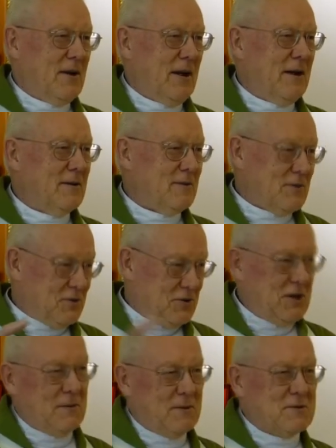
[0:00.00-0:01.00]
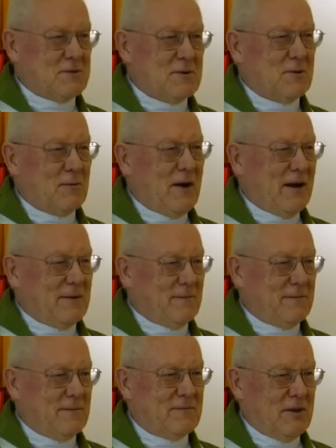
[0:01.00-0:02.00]
And she will survive.
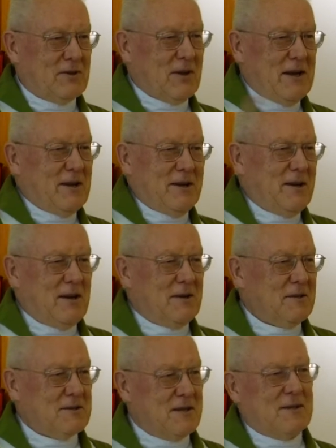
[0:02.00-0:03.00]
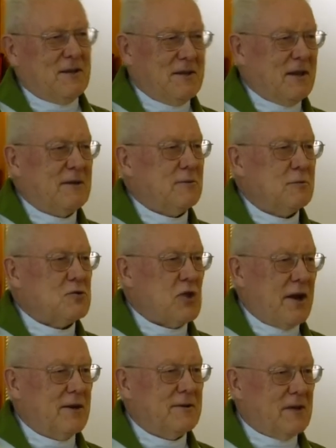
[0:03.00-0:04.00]
That Canada that is sending her to
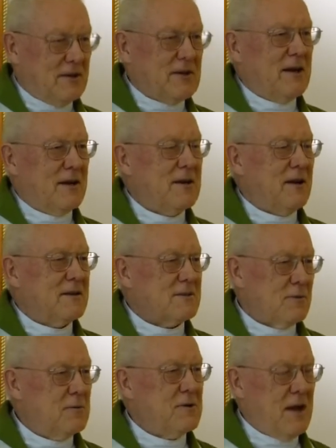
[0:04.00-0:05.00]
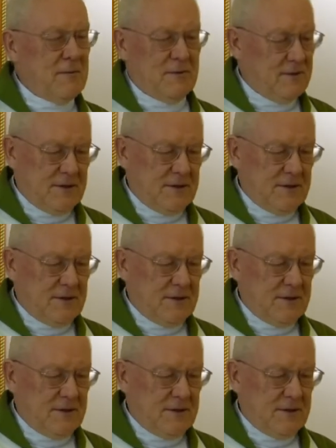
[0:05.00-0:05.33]
jail, that Canada is condemned.